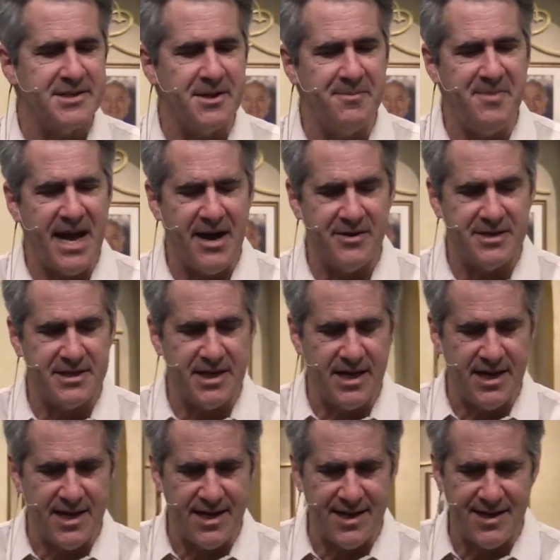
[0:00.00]

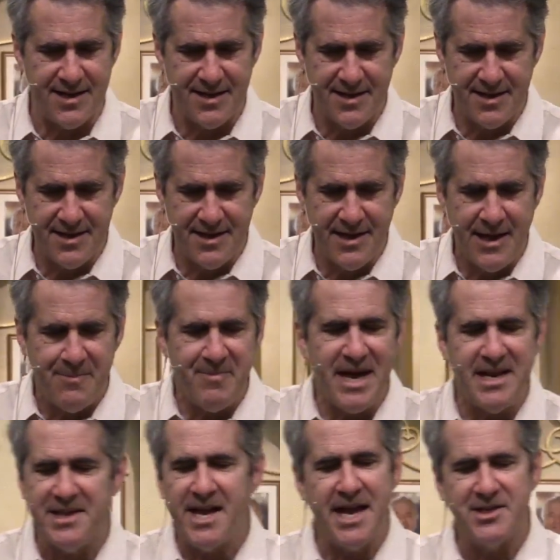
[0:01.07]
about
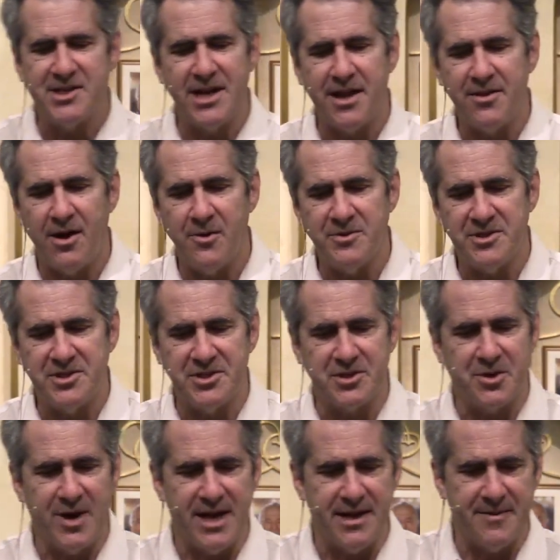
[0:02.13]
meditation I thought was just
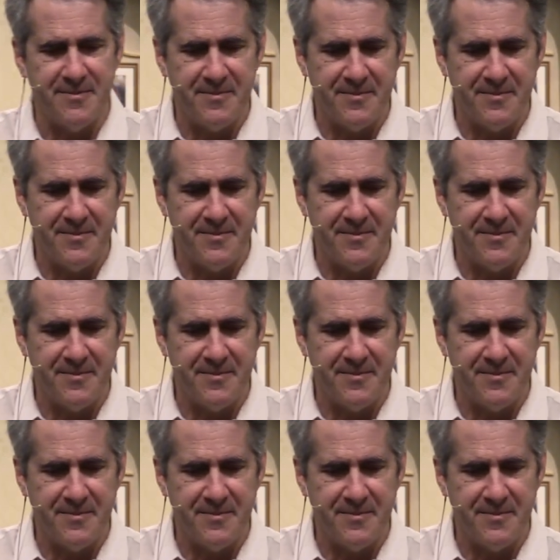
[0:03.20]
great.